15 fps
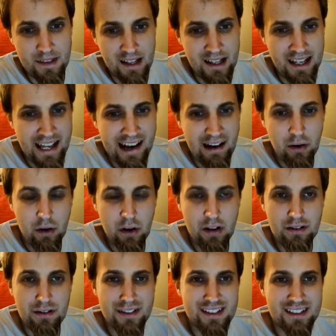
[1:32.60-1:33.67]
now all
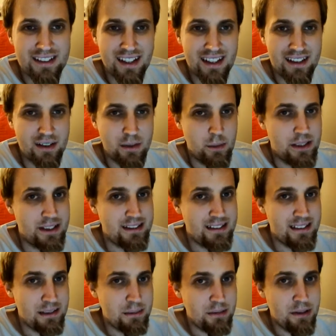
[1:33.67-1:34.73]
of a sudden we
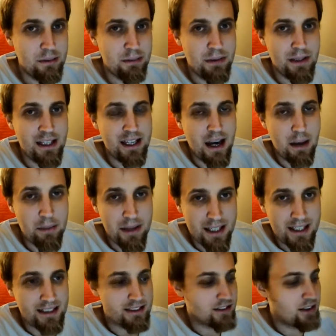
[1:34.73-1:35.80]
seem to be, I mean,
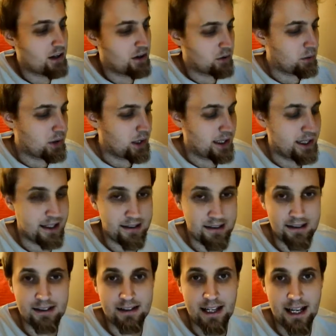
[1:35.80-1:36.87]
it's not quite at the
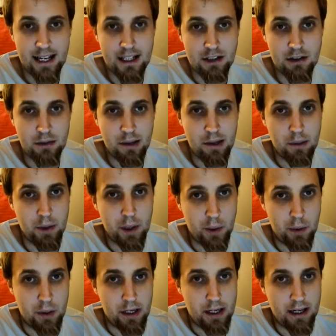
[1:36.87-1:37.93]
stage where we
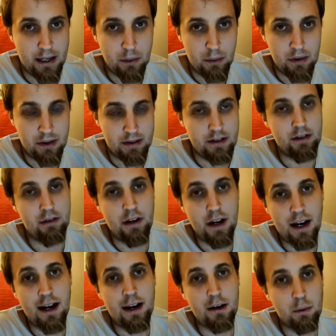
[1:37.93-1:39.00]
were at with
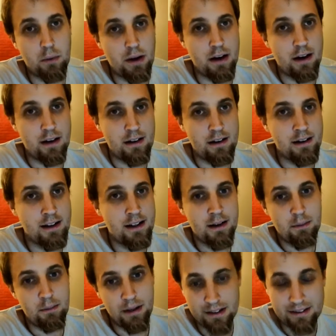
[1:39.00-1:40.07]
Iraq, where
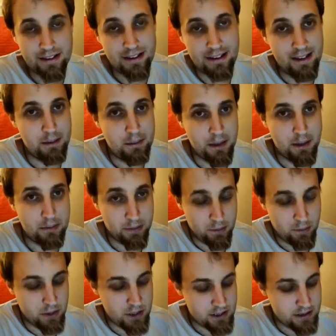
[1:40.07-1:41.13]
basically people
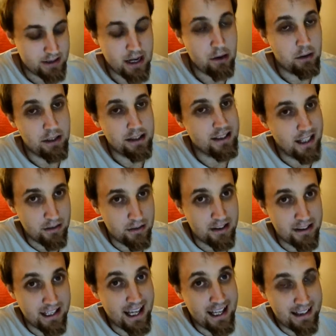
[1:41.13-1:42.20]
were just counting down the
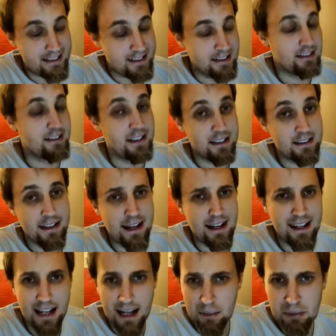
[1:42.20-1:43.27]
days till the
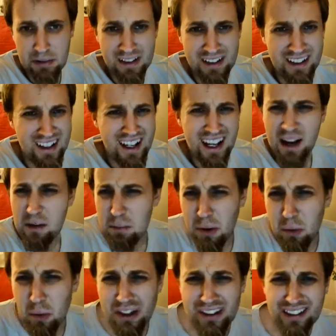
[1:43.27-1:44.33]
attack happened.
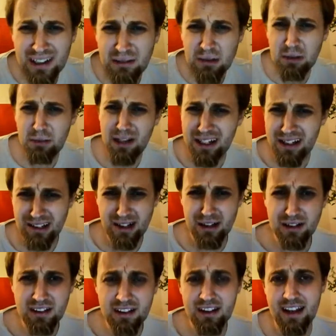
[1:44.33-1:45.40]
But we seem to be
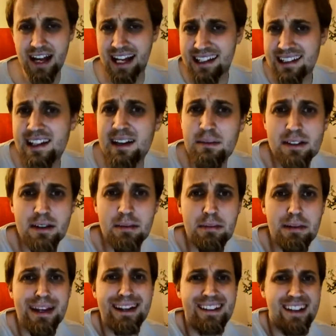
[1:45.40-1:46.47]
close to that. It seems to
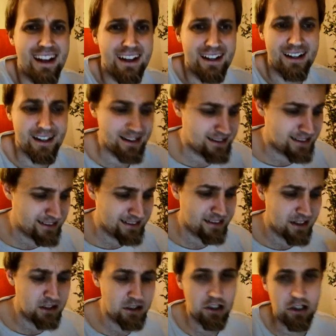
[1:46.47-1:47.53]
be like a
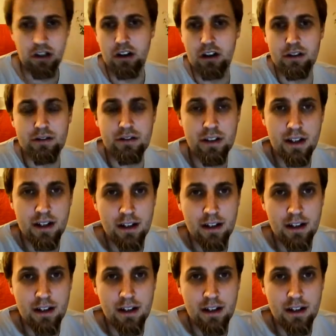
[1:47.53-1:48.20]
discussion of